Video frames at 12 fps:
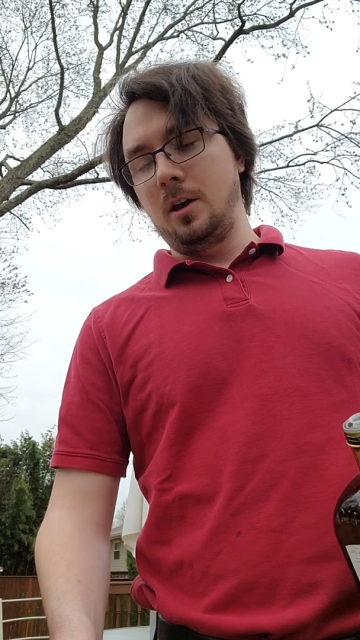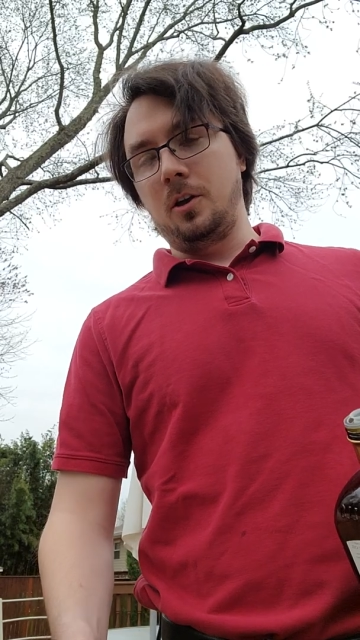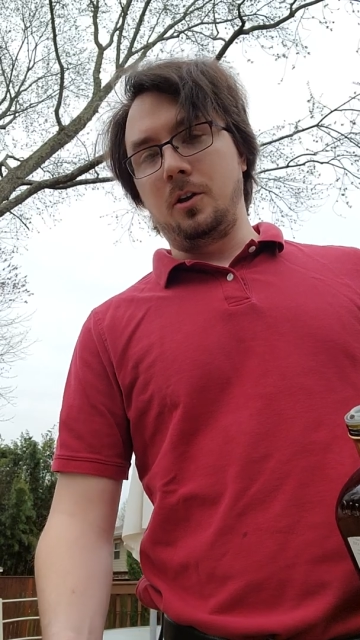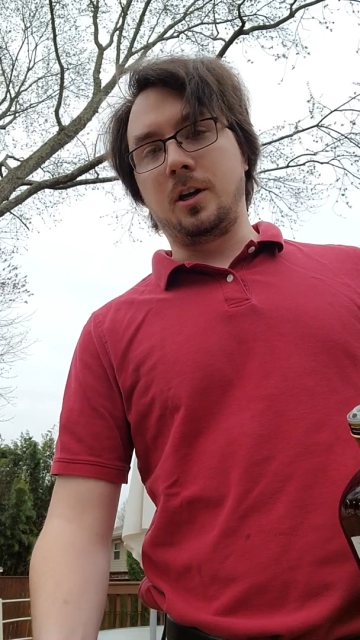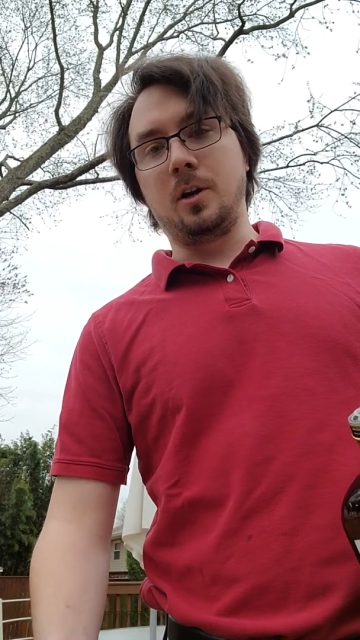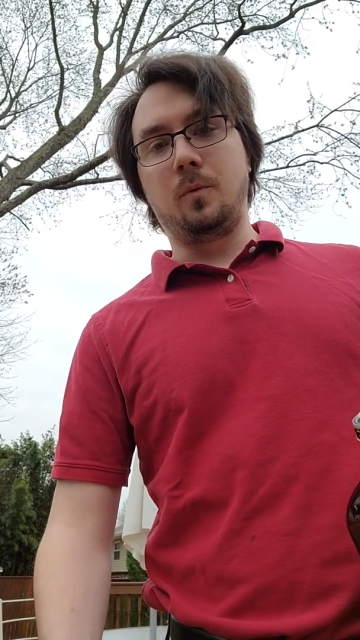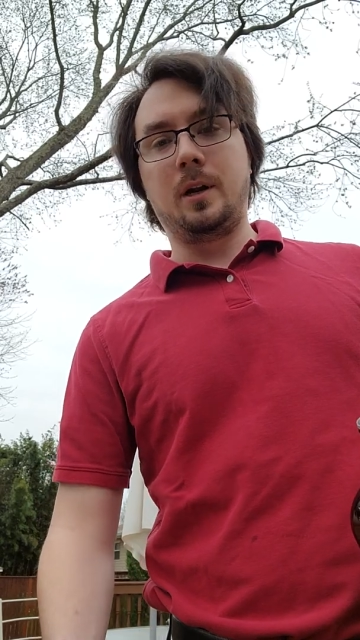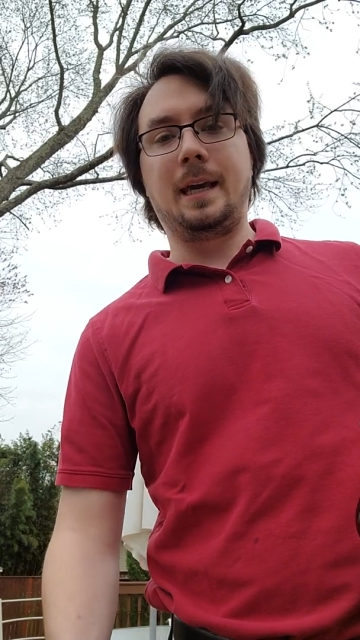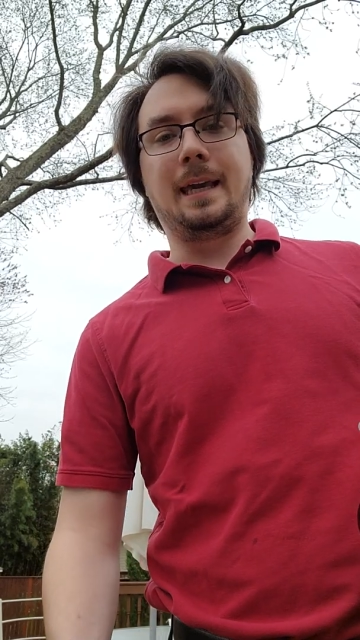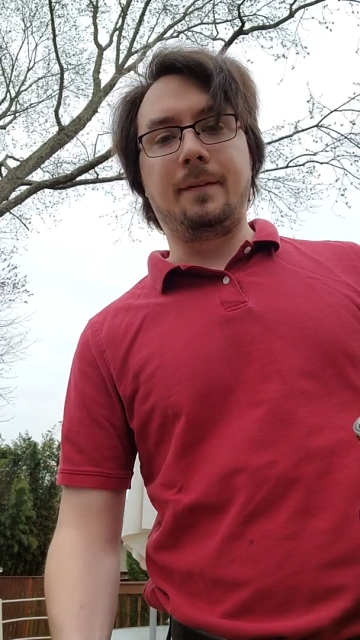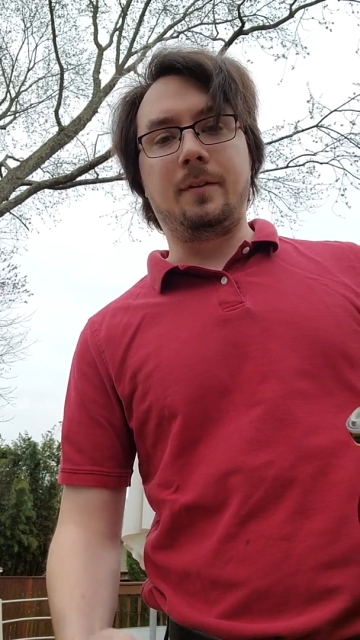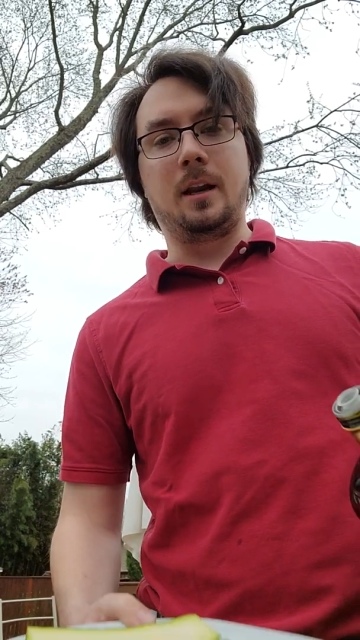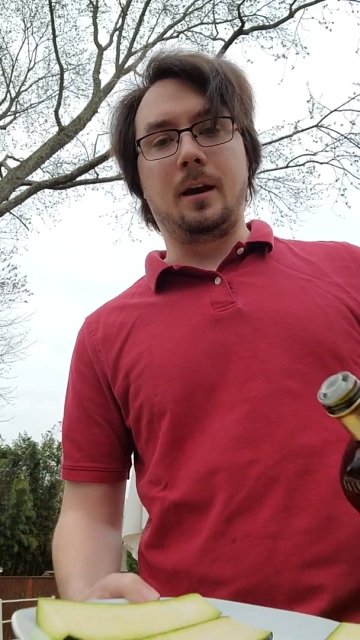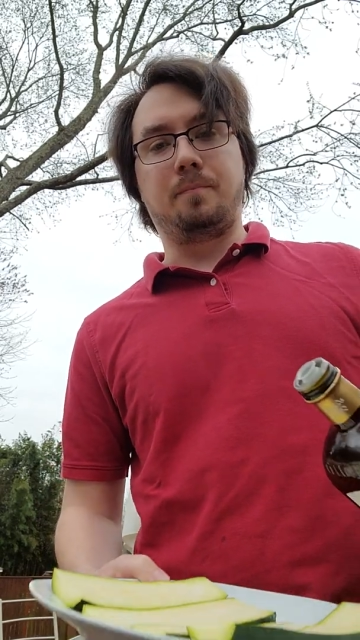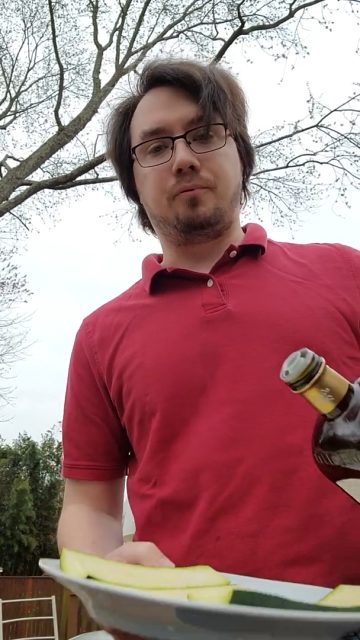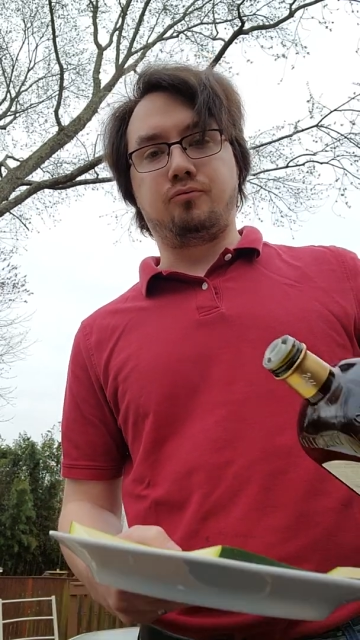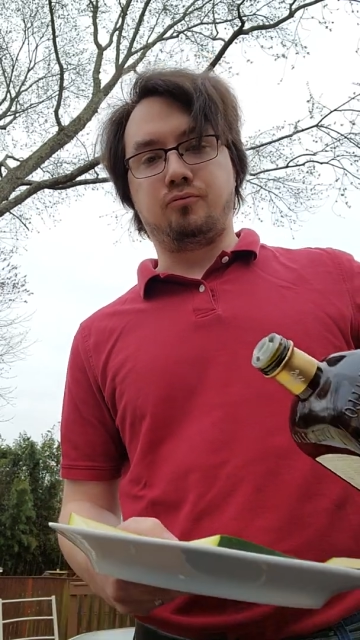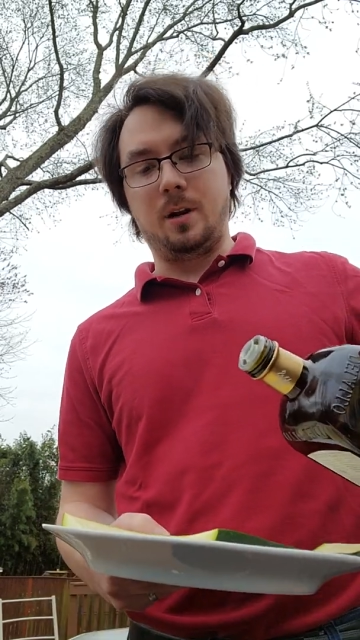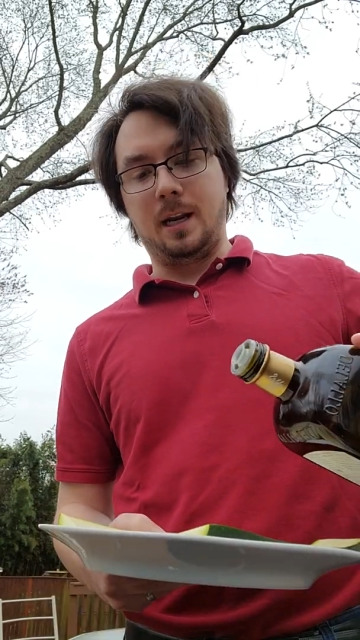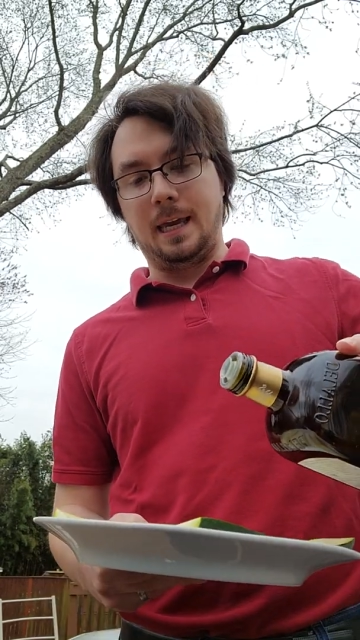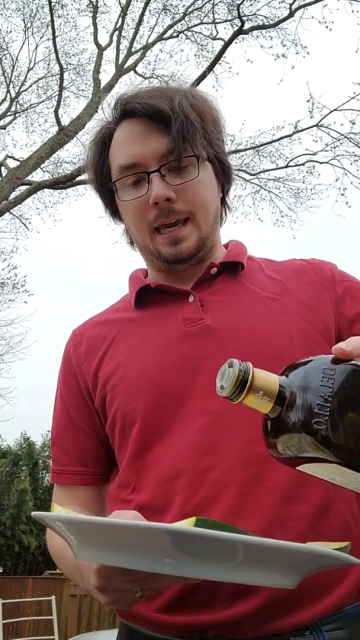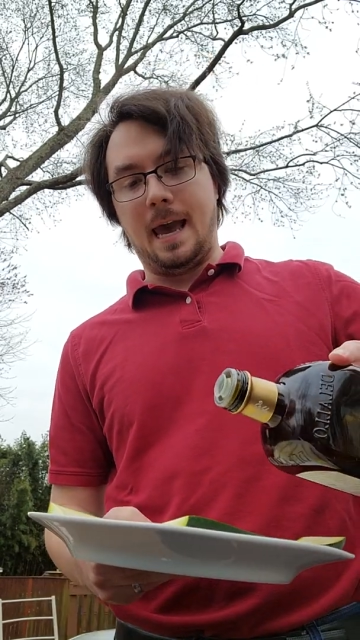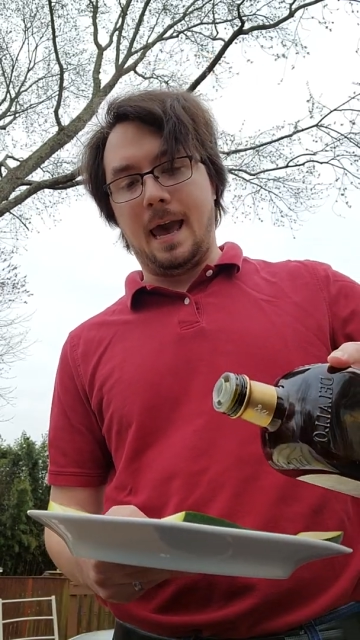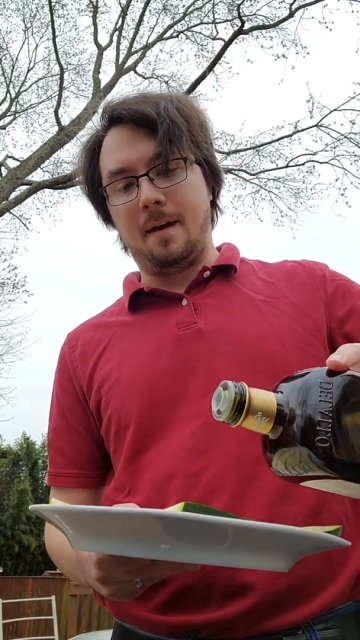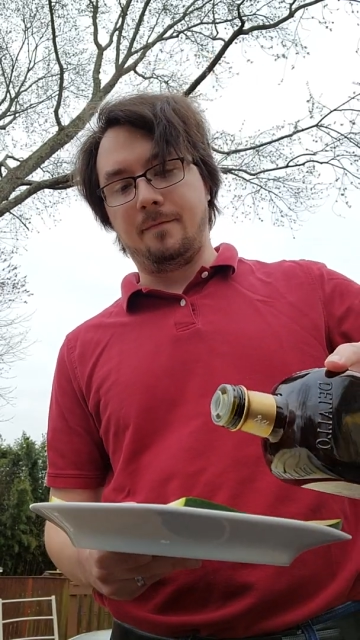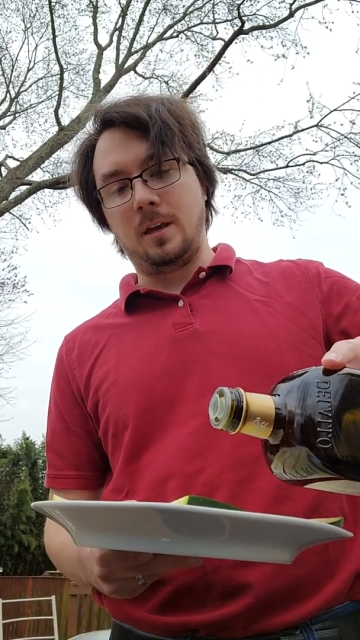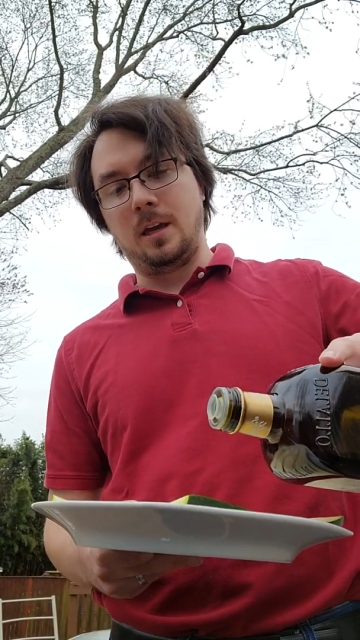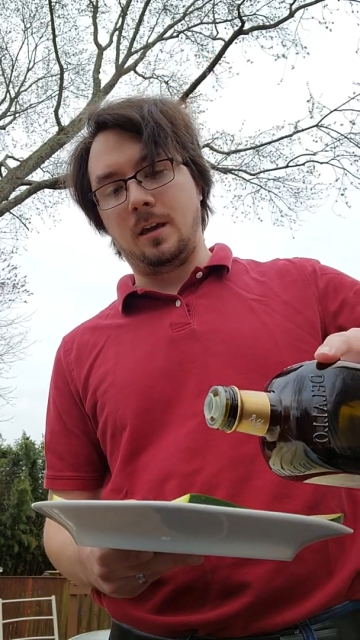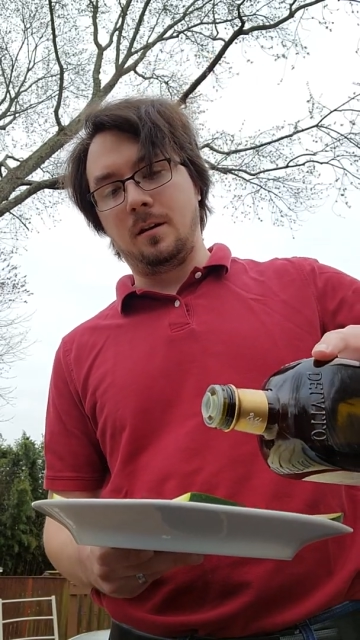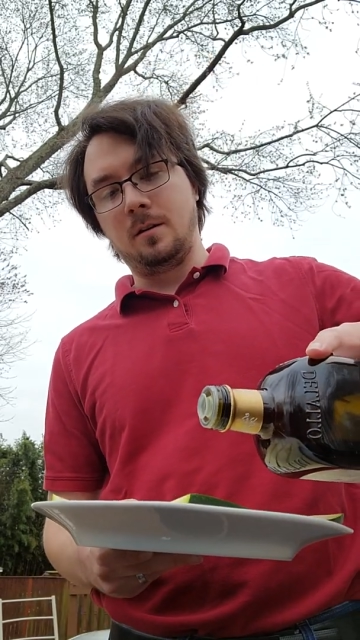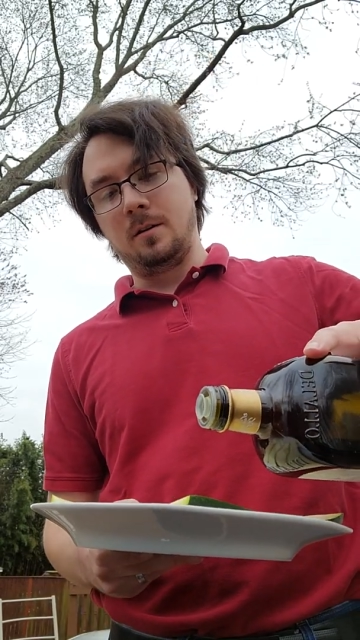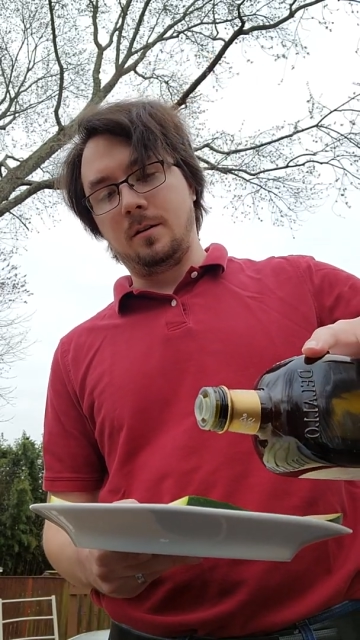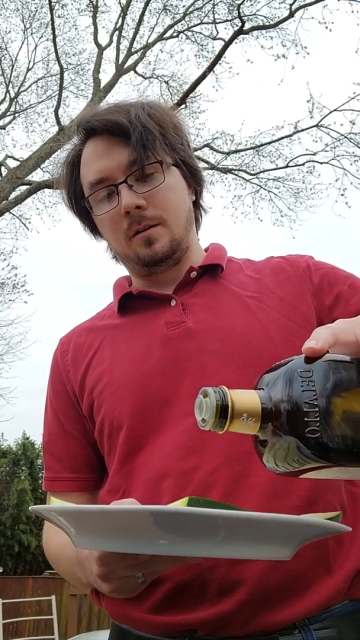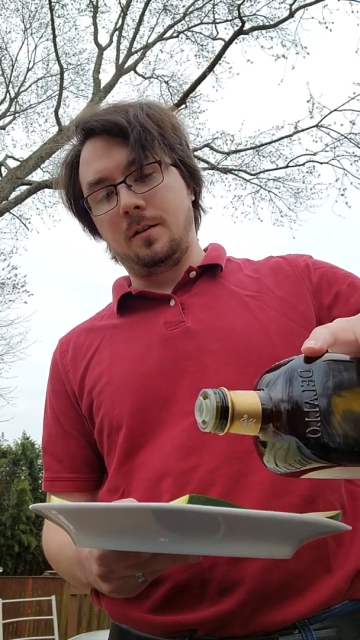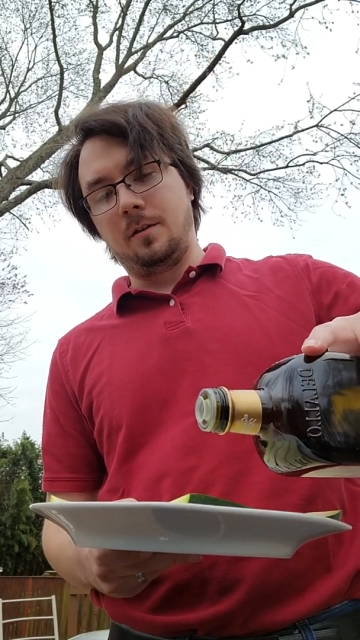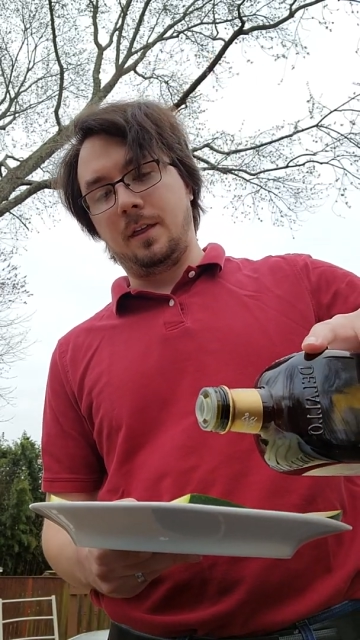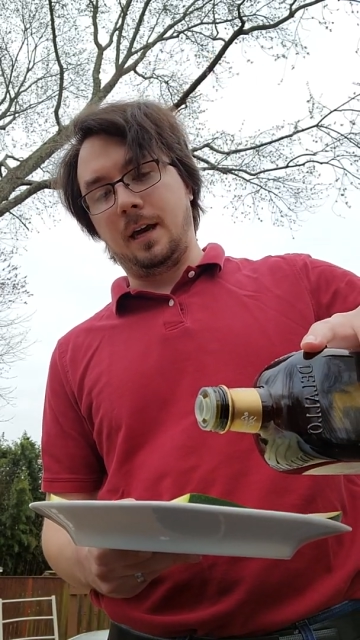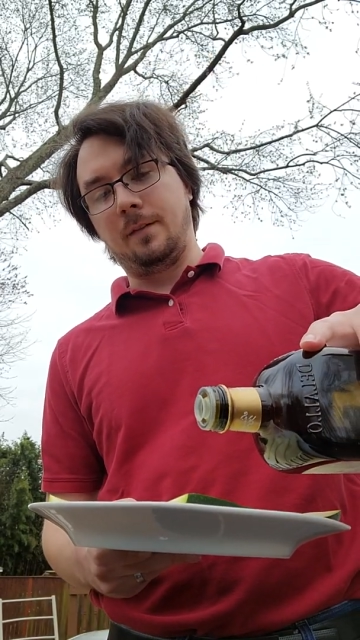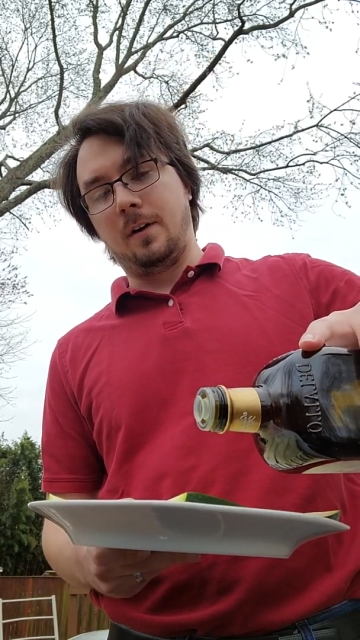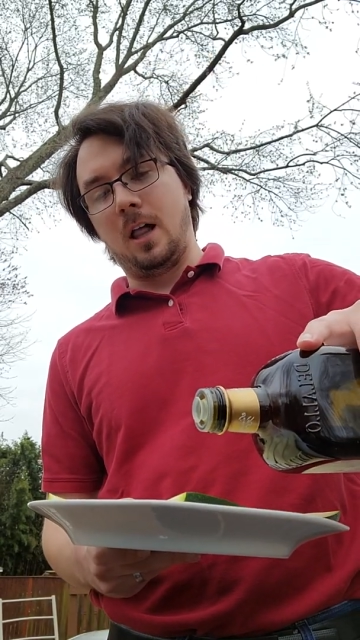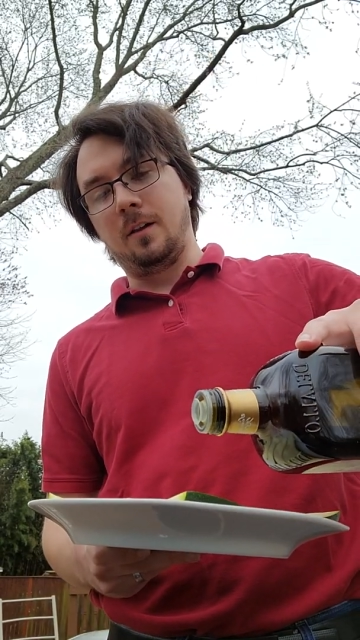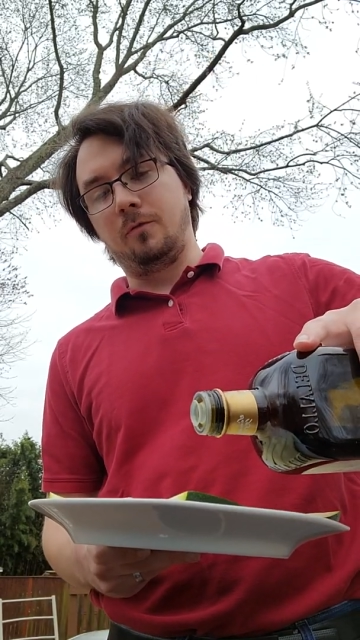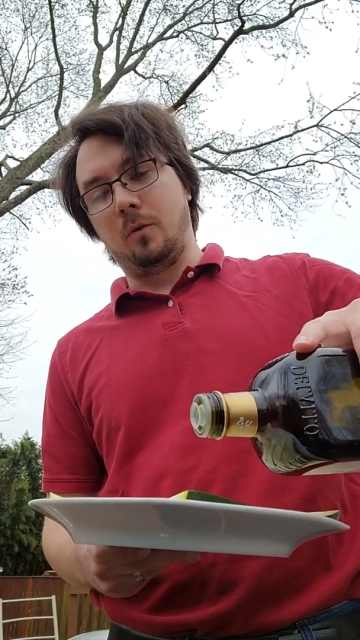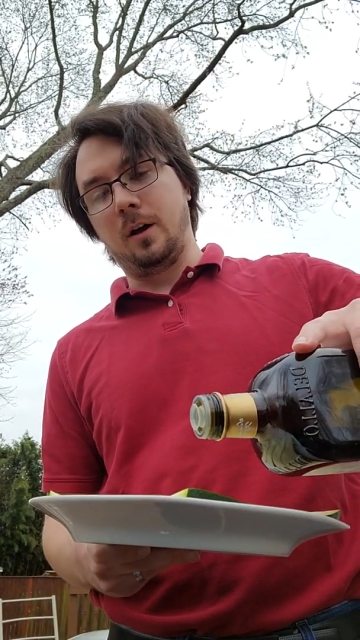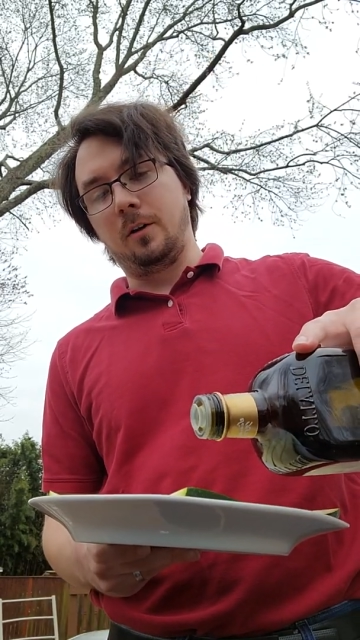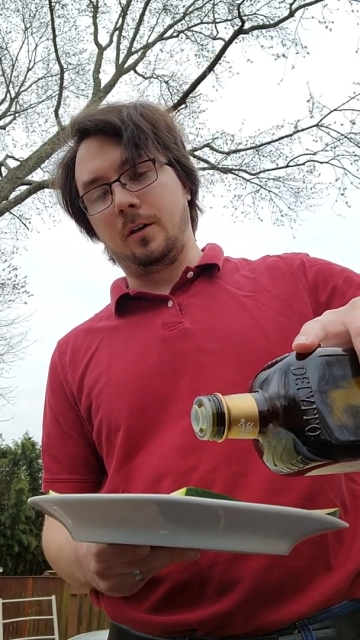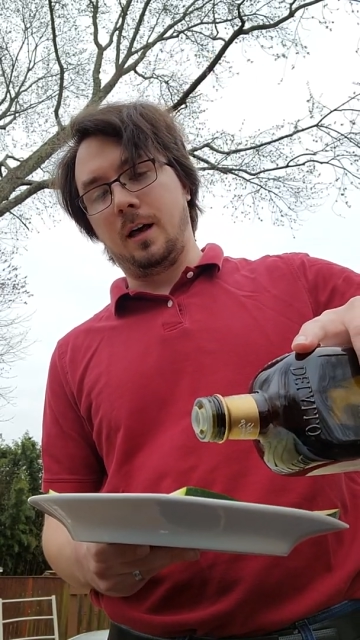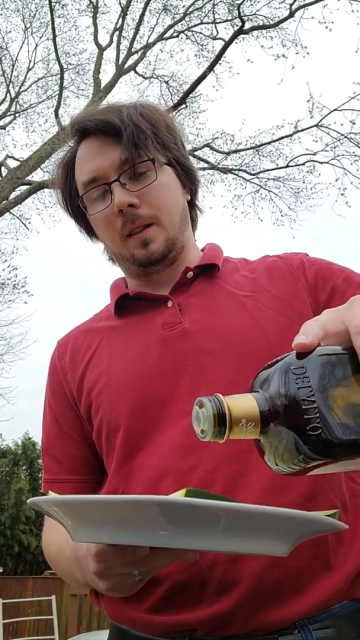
You're going to want to give it a pretty heavy thing of olive oil.